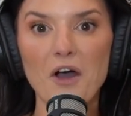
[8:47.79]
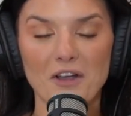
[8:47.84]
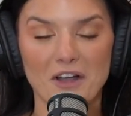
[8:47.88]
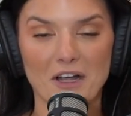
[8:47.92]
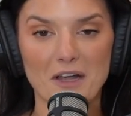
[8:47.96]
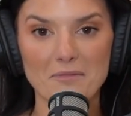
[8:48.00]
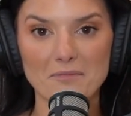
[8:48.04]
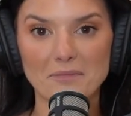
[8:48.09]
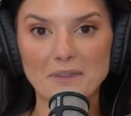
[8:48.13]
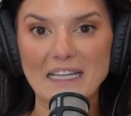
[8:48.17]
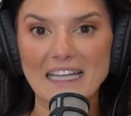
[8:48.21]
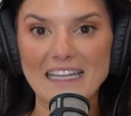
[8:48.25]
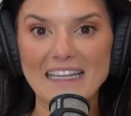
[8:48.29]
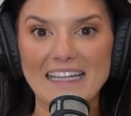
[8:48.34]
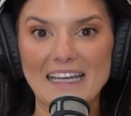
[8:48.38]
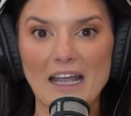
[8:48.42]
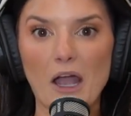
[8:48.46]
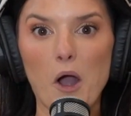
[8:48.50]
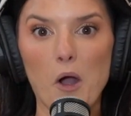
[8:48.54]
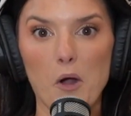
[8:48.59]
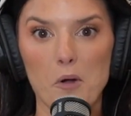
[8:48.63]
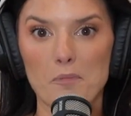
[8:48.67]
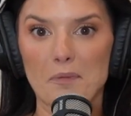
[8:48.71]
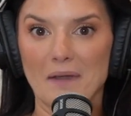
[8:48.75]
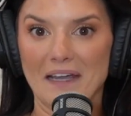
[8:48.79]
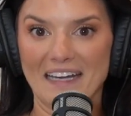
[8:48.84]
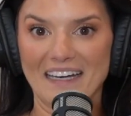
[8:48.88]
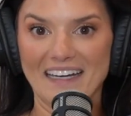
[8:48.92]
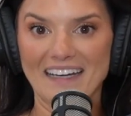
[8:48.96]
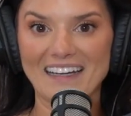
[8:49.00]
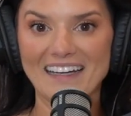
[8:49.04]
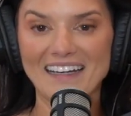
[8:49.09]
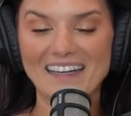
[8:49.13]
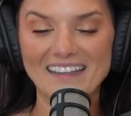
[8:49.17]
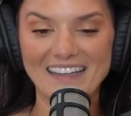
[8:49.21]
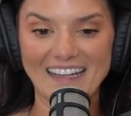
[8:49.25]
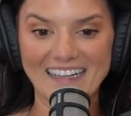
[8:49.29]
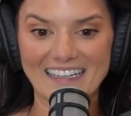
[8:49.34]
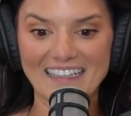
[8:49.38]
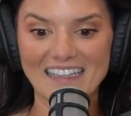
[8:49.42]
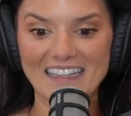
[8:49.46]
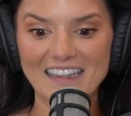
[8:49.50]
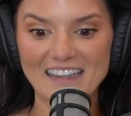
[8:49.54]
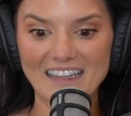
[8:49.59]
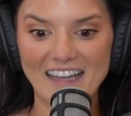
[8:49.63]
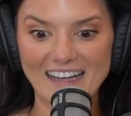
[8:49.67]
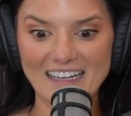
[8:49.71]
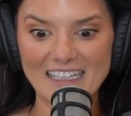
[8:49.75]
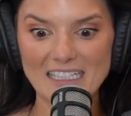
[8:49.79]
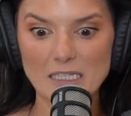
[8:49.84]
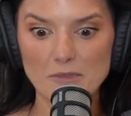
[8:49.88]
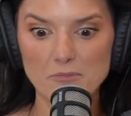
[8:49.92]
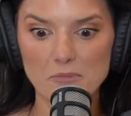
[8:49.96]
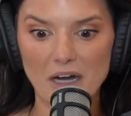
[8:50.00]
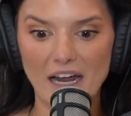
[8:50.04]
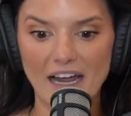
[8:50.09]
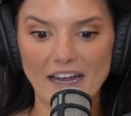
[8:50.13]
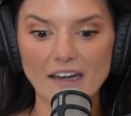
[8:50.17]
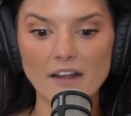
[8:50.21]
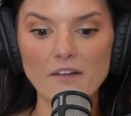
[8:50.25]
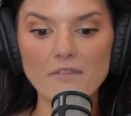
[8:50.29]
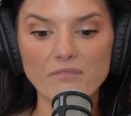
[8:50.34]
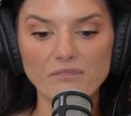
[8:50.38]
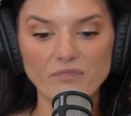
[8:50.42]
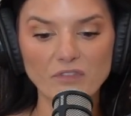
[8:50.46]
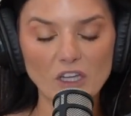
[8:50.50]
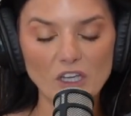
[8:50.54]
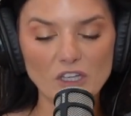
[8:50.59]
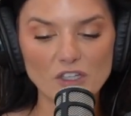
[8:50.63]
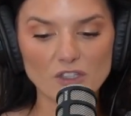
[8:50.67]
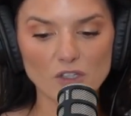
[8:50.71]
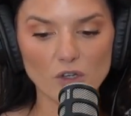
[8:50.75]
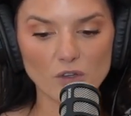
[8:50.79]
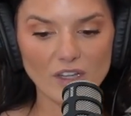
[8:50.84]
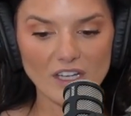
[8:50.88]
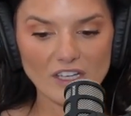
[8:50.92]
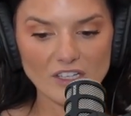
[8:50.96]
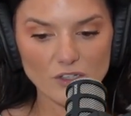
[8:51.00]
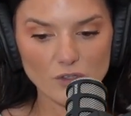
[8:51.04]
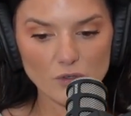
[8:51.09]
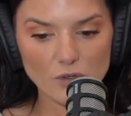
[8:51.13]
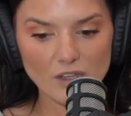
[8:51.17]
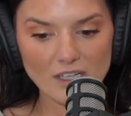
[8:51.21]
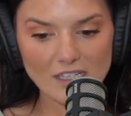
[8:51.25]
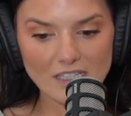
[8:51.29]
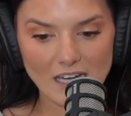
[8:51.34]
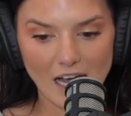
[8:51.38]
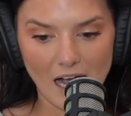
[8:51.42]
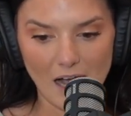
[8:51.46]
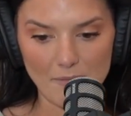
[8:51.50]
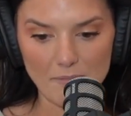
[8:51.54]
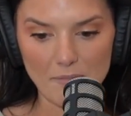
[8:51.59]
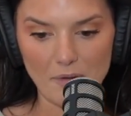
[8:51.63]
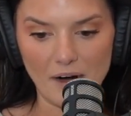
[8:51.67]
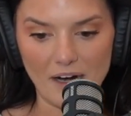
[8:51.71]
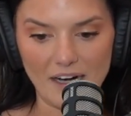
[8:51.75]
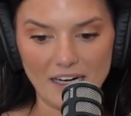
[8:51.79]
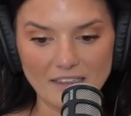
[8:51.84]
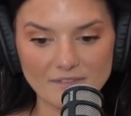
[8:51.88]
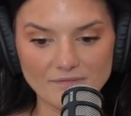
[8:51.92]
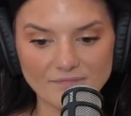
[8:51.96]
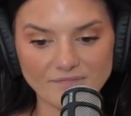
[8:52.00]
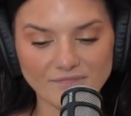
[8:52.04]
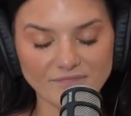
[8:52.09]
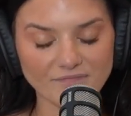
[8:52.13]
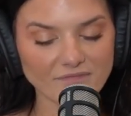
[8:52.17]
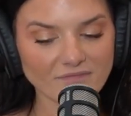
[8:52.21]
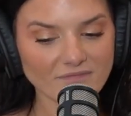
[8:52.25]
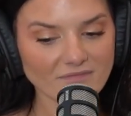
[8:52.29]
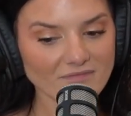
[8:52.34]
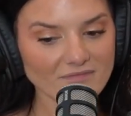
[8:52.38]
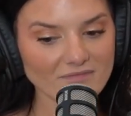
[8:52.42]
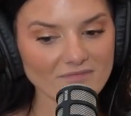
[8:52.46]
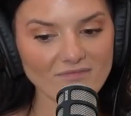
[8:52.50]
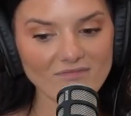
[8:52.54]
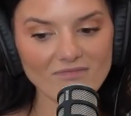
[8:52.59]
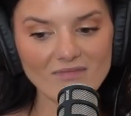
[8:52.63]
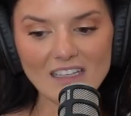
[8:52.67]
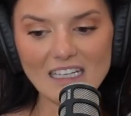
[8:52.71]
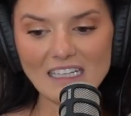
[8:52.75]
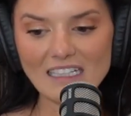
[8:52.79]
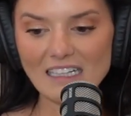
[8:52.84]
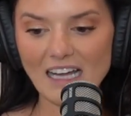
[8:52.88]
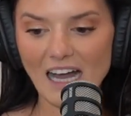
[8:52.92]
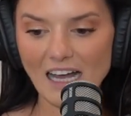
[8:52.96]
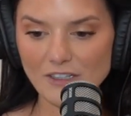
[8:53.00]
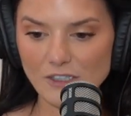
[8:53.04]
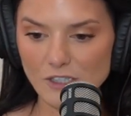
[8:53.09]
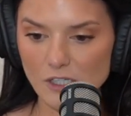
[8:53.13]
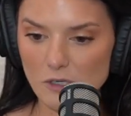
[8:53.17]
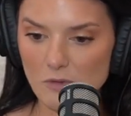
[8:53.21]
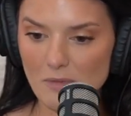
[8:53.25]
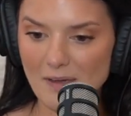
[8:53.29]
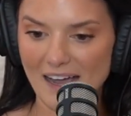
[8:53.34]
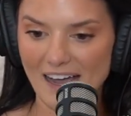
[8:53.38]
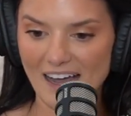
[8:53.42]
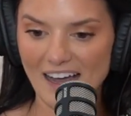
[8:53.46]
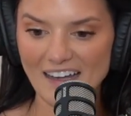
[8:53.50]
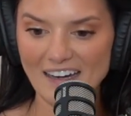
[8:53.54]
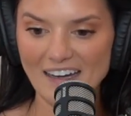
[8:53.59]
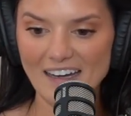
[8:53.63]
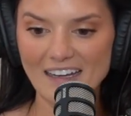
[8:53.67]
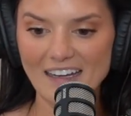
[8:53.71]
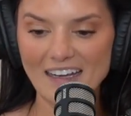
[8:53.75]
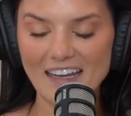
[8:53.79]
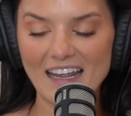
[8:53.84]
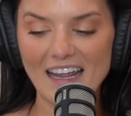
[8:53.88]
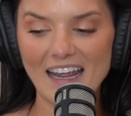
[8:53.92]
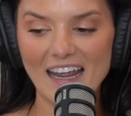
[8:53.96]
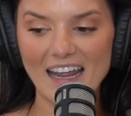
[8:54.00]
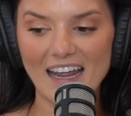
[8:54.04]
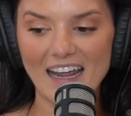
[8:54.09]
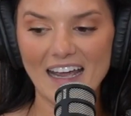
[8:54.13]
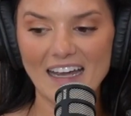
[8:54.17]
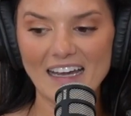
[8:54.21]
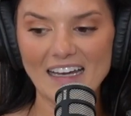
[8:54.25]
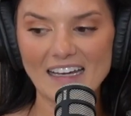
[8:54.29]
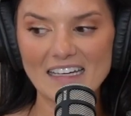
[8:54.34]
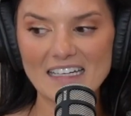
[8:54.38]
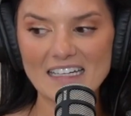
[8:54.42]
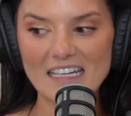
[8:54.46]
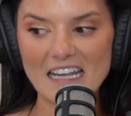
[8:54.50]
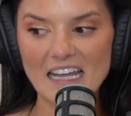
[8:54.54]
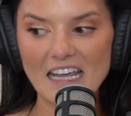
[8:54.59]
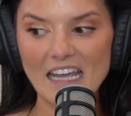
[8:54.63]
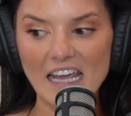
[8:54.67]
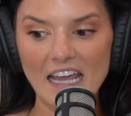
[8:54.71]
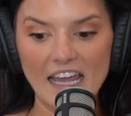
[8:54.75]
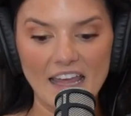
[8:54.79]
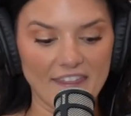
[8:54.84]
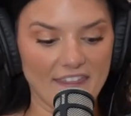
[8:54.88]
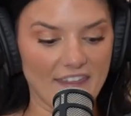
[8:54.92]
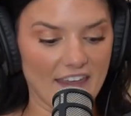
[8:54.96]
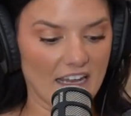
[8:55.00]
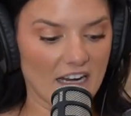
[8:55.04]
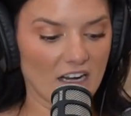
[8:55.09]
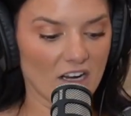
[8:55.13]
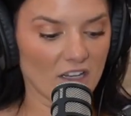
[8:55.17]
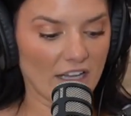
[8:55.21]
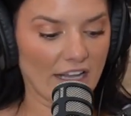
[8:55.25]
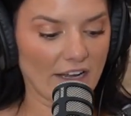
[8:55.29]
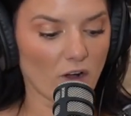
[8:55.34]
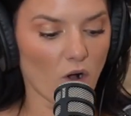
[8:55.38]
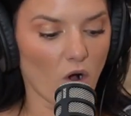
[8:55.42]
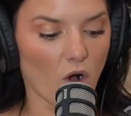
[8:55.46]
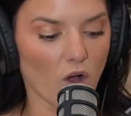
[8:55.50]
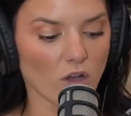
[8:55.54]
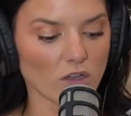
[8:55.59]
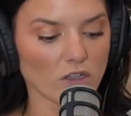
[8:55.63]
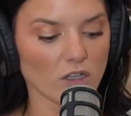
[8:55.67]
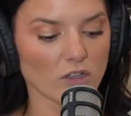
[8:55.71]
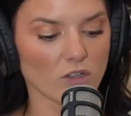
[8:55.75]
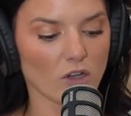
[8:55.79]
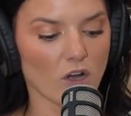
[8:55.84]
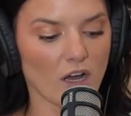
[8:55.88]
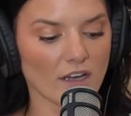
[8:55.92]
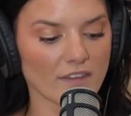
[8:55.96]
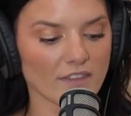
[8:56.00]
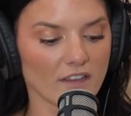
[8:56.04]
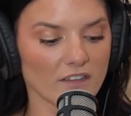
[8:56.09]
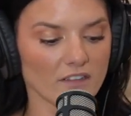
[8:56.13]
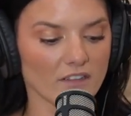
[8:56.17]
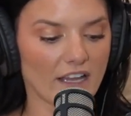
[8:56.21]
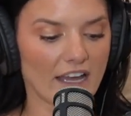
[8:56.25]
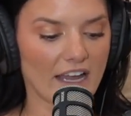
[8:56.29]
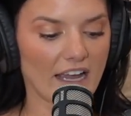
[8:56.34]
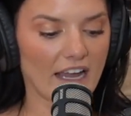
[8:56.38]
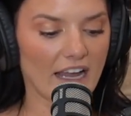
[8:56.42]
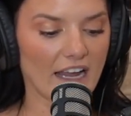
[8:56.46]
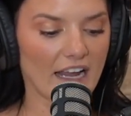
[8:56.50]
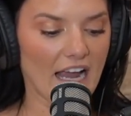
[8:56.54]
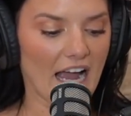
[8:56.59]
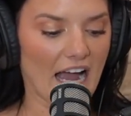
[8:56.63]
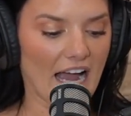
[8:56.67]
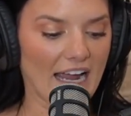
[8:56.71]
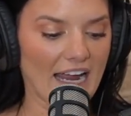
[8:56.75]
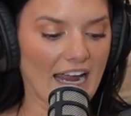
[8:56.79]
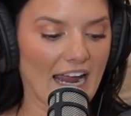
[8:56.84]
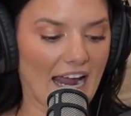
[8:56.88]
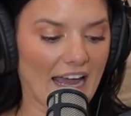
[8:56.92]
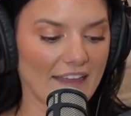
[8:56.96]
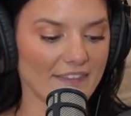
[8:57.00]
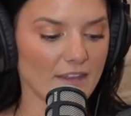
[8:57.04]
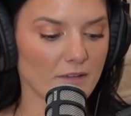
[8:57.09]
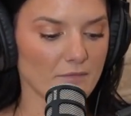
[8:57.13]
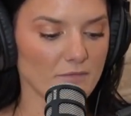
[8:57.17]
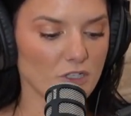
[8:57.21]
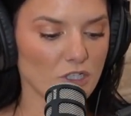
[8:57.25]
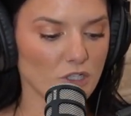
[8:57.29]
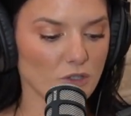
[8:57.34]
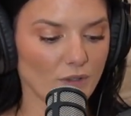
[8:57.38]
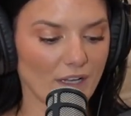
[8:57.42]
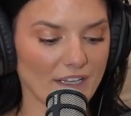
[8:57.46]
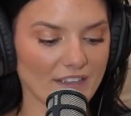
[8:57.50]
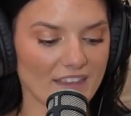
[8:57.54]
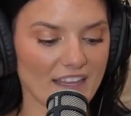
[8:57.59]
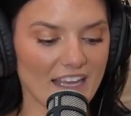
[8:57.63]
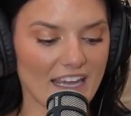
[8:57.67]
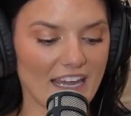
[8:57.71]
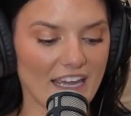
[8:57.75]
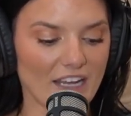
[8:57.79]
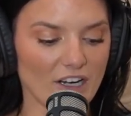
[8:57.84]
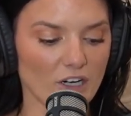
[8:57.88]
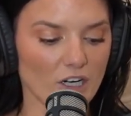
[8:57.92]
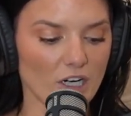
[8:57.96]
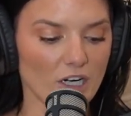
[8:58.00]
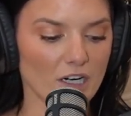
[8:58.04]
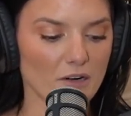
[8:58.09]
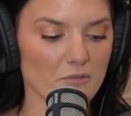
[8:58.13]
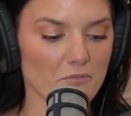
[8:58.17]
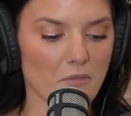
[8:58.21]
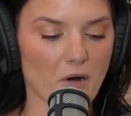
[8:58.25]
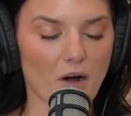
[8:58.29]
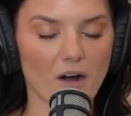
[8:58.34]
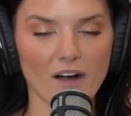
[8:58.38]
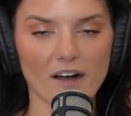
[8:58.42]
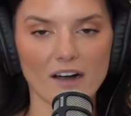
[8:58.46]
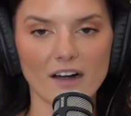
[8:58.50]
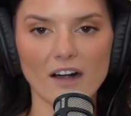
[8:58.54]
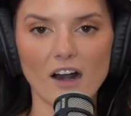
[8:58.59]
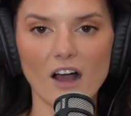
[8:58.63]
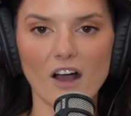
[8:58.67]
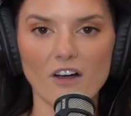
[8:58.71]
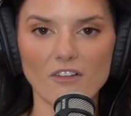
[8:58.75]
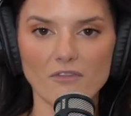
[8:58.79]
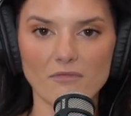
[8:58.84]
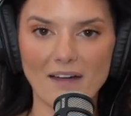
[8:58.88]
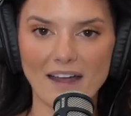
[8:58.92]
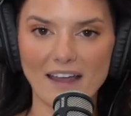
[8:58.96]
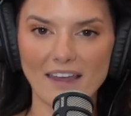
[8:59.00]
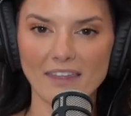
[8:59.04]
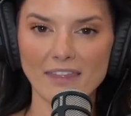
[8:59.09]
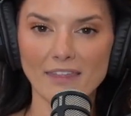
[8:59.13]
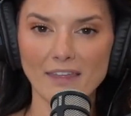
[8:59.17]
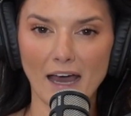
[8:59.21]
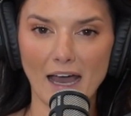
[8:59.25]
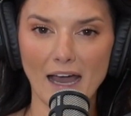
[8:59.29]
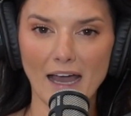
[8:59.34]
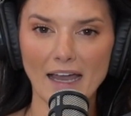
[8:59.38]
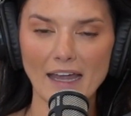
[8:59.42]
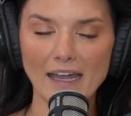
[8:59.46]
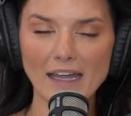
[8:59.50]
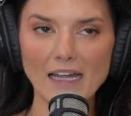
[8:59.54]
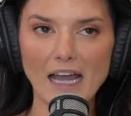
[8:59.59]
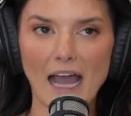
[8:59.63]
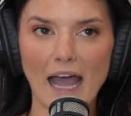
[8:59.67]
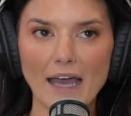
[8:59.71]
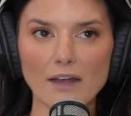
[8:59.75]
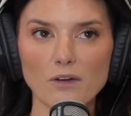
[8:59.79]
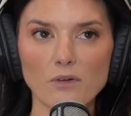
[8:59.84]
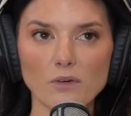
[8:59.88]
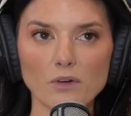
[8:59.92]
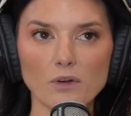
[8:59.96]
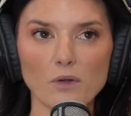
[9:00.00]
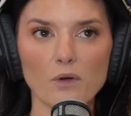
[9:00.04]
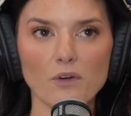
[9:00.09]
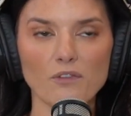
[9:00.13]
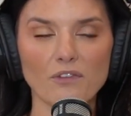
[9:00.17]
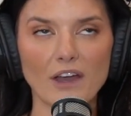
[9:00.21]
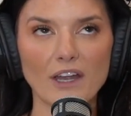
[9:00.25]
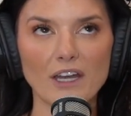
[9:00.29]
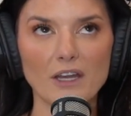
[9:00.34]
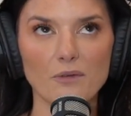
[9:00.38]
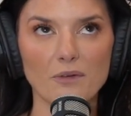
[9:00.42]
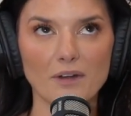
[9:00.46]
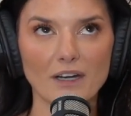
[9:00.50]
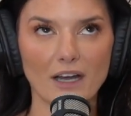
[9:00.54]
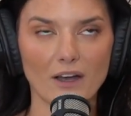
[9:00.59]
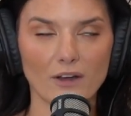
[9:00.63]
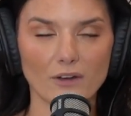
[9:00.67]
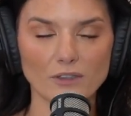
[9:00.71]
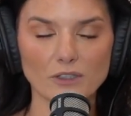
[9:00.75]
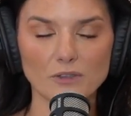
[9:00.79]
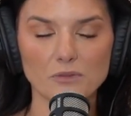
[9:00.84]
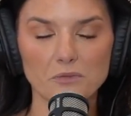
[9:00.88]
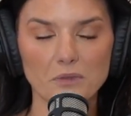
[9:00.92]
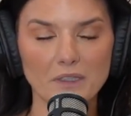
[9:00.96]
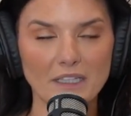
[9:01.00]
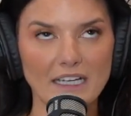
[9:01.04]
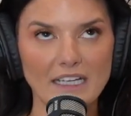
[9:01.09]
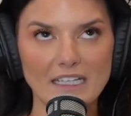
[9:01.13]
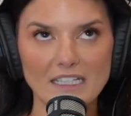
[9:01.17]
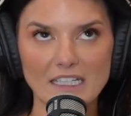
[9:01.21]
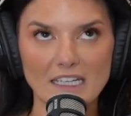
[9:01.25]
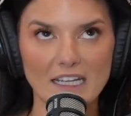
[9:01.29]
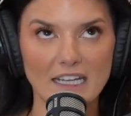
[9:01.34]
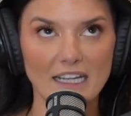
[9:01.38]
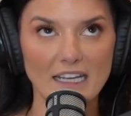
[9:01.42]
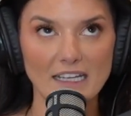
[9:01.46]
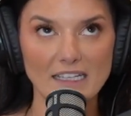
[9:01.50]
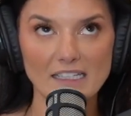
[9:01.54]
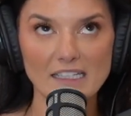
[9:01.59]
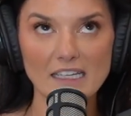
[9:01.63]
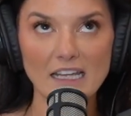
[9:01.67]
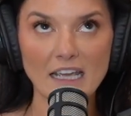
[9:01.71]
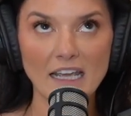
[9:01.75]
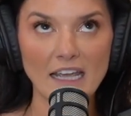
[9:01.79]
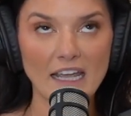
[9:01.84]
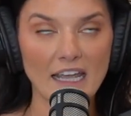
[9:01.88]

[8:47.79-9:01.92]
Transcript: completely open, like legs spread. So they do the top part, not too bad. And then like all along the leg, I had them do like the inner part of my thigh. I don't know if anyone else relates to this.